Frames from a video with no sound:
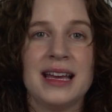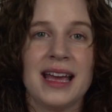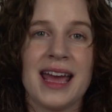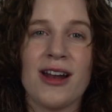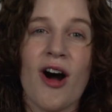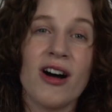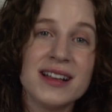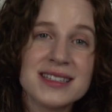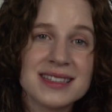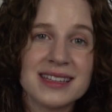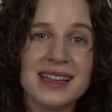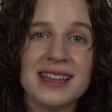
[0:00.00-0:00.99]
And
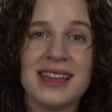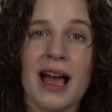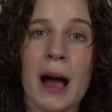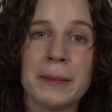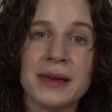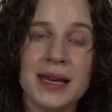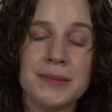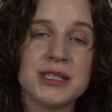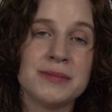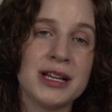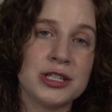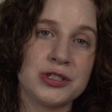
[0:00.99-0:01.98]
honestly, the upkeep to
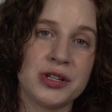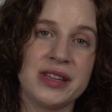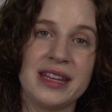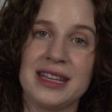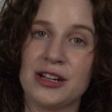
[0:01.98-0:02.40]
make sure that